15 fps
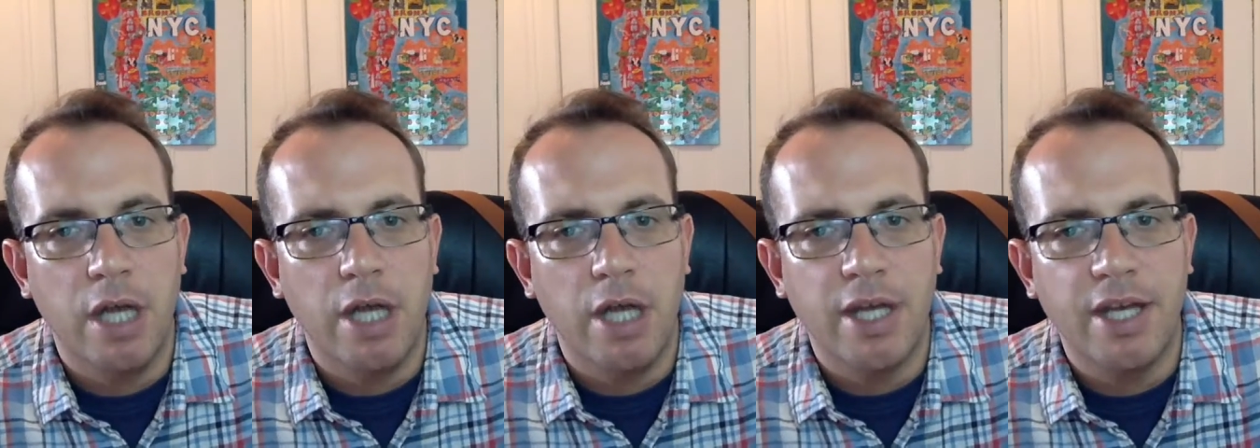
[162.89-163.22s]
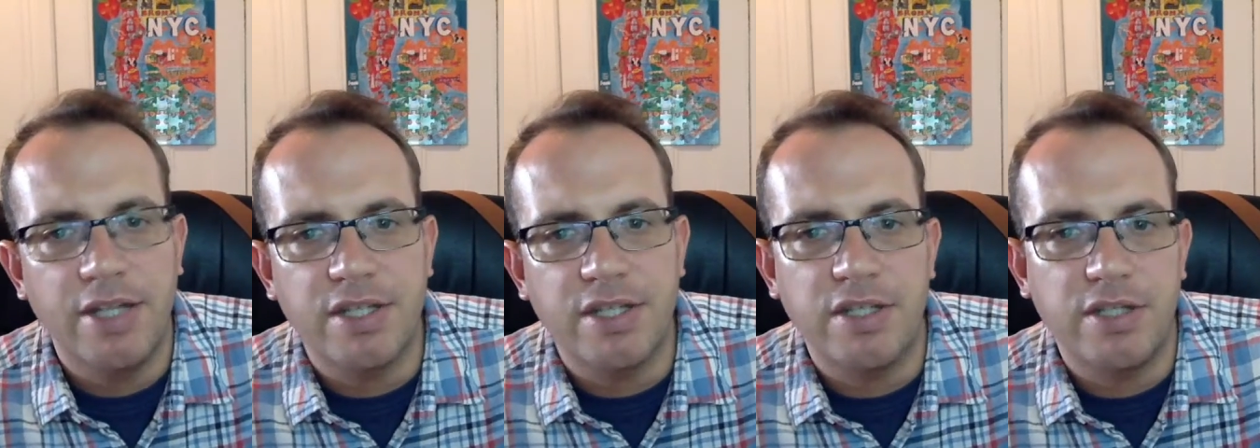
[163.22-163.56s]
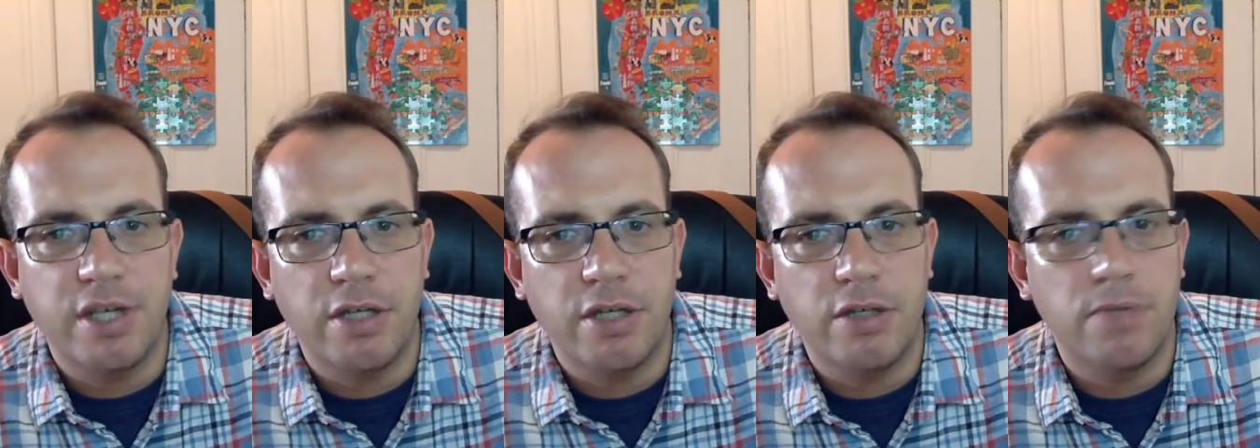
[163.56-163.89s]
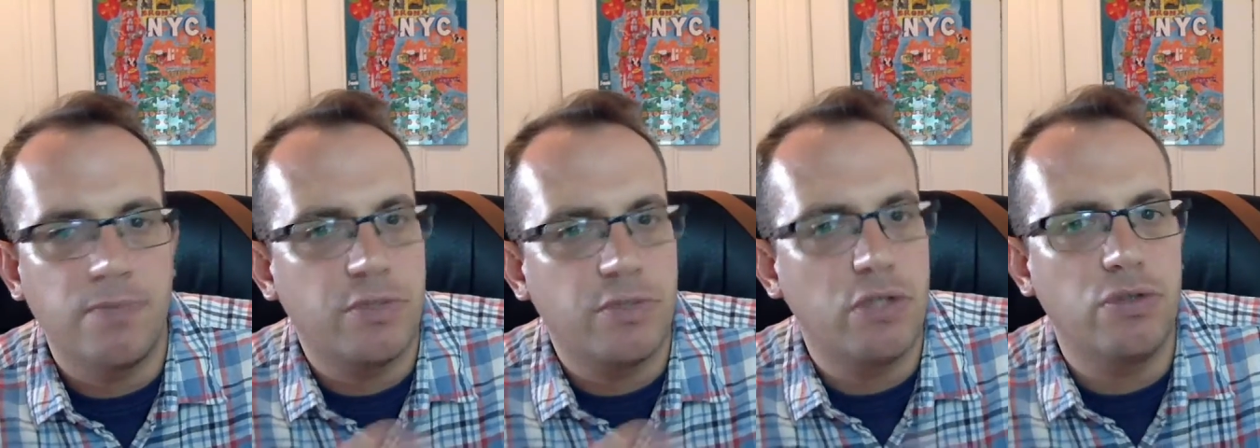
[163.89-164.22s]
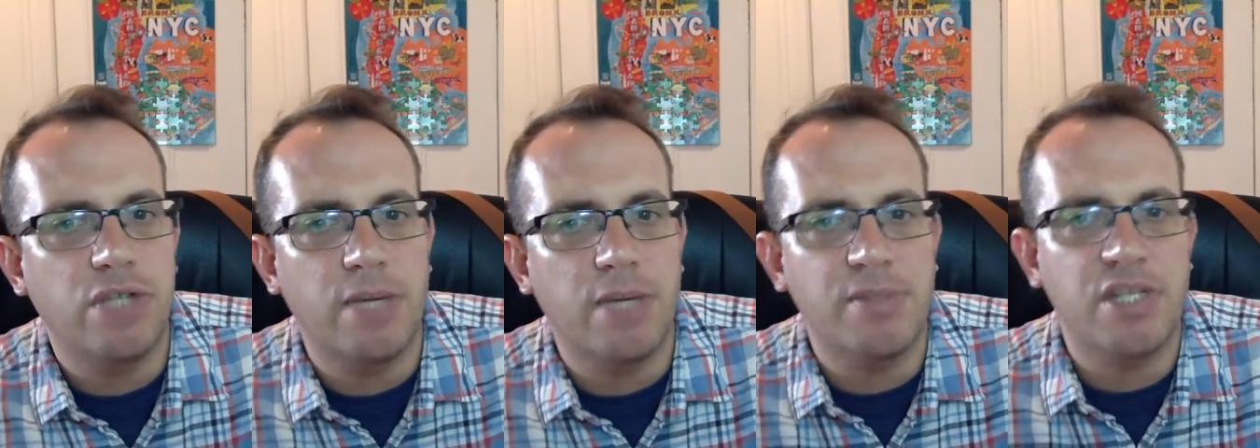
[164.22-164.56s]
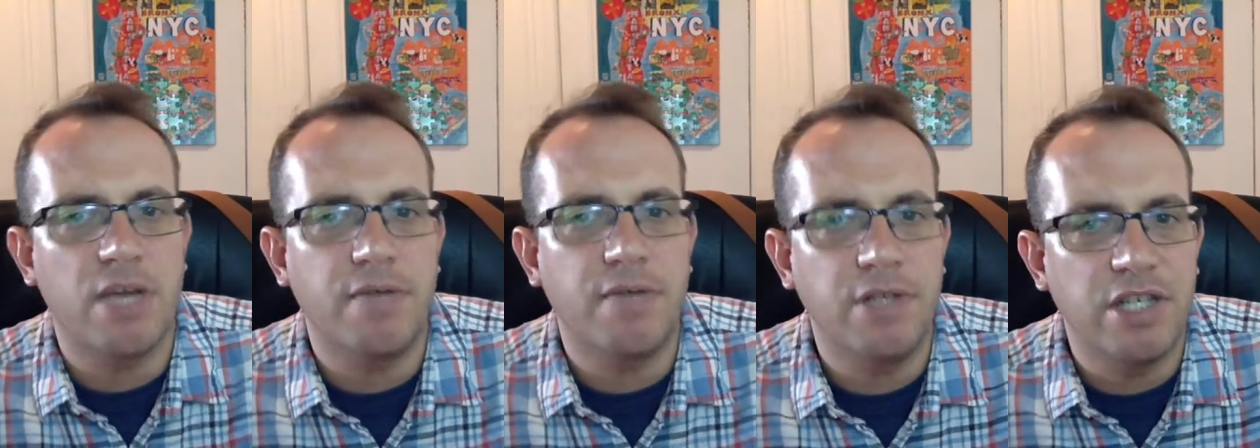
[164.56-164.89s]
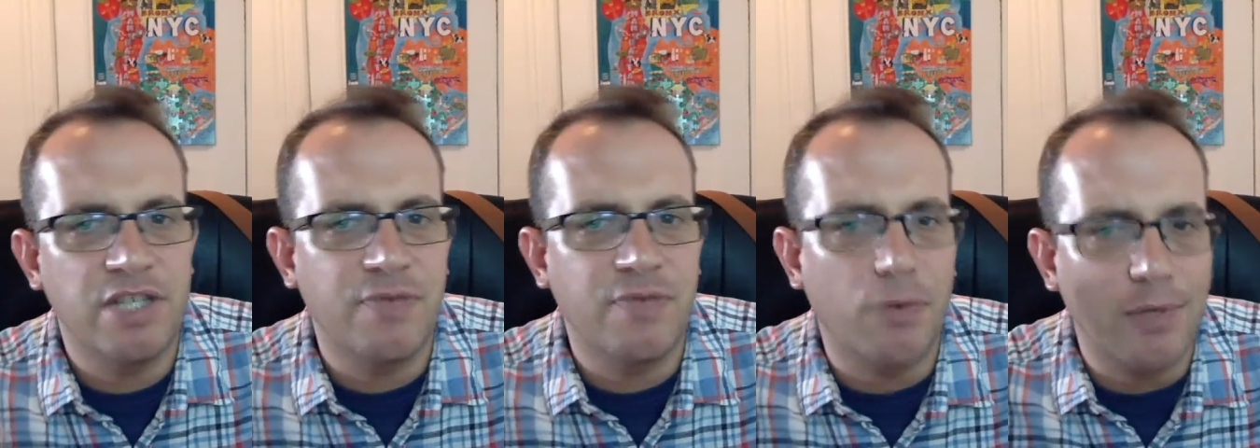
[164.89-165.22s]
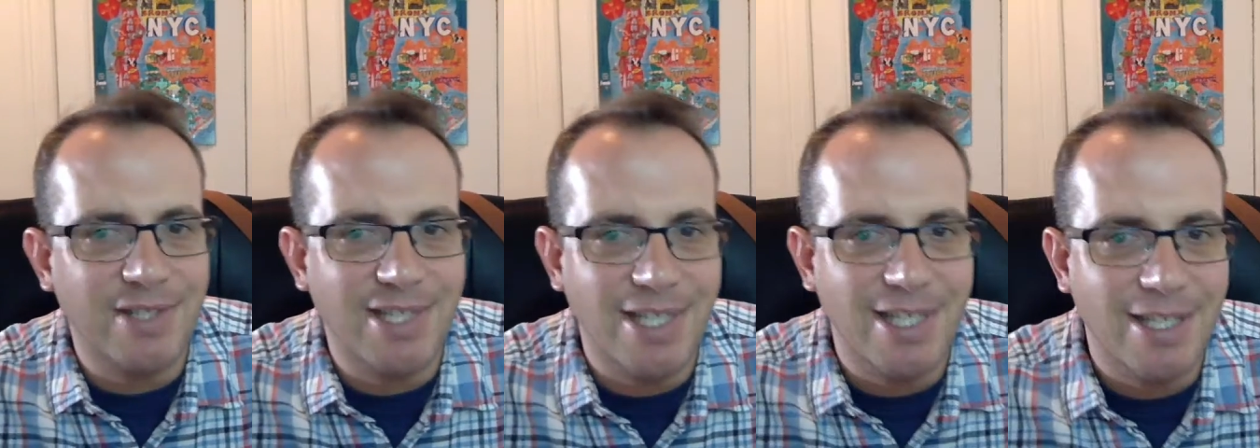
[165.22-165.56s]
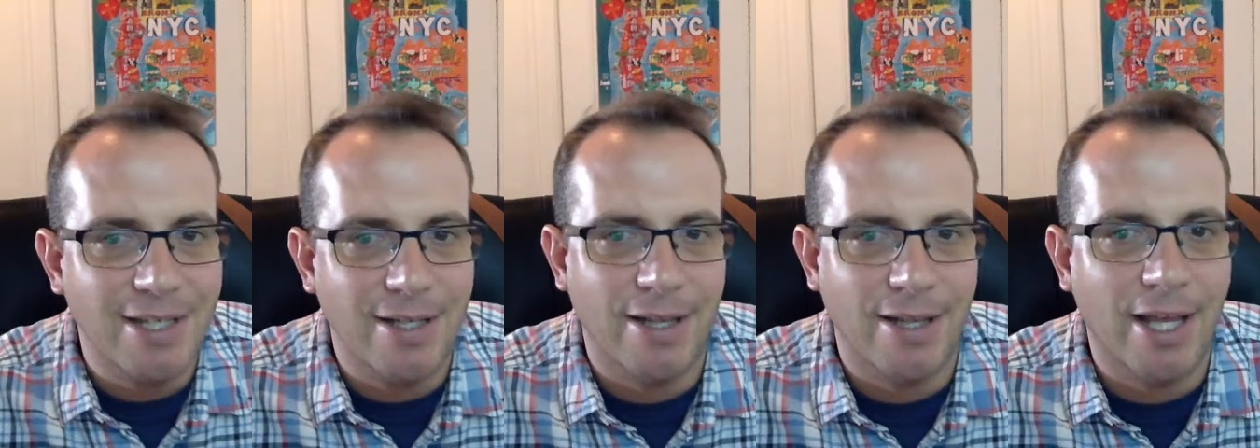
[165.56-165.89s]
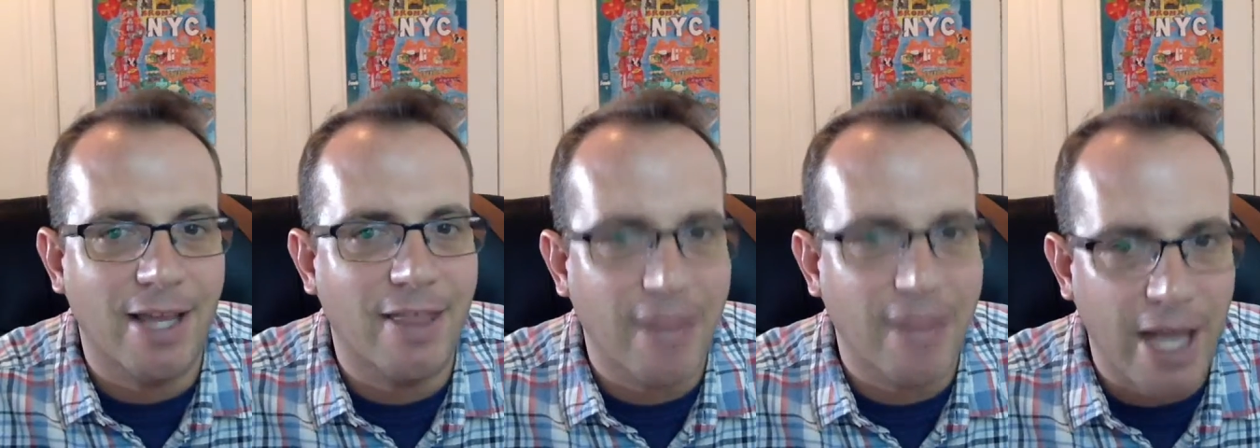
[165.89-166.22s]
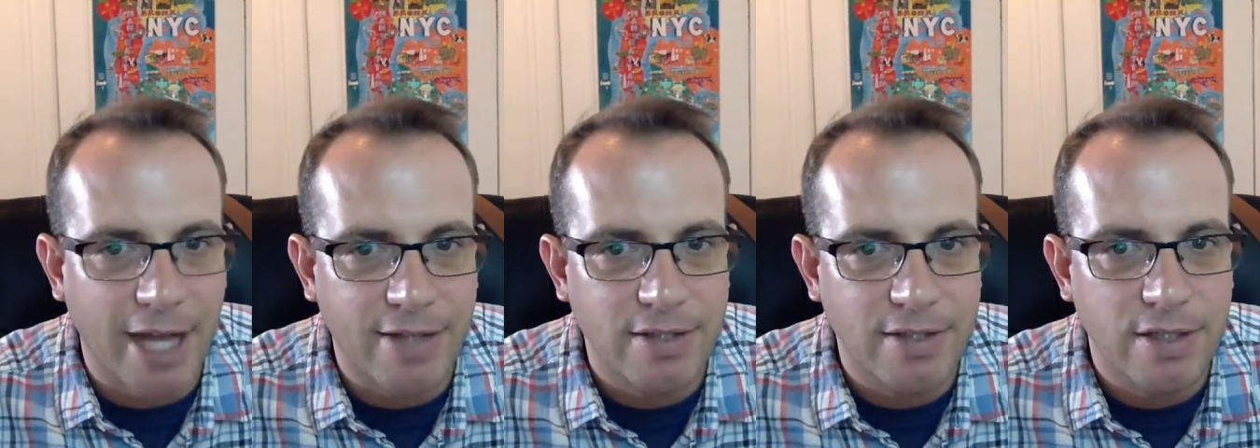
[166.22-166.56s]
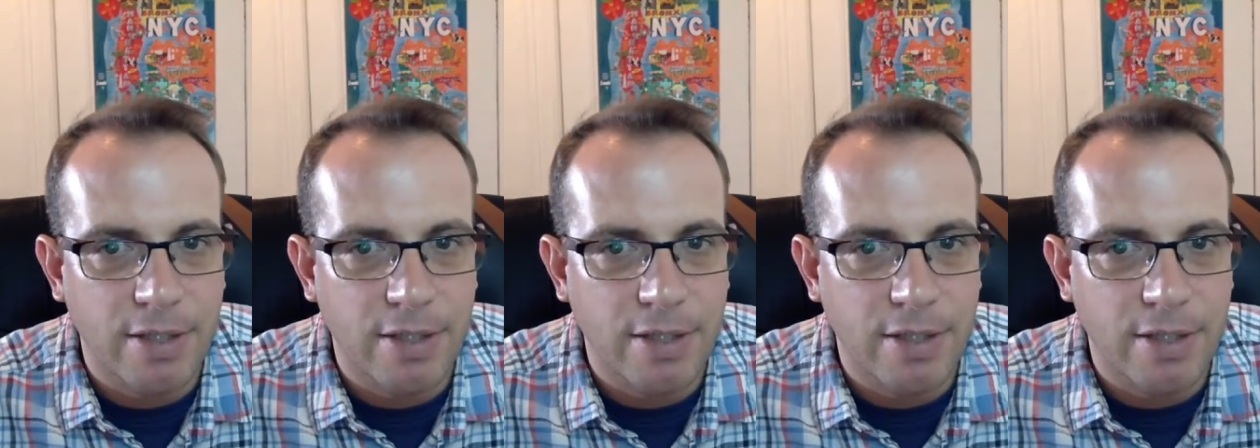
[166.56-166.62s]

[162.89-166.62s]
Kids can tell you 2 times 7 is 14 like that.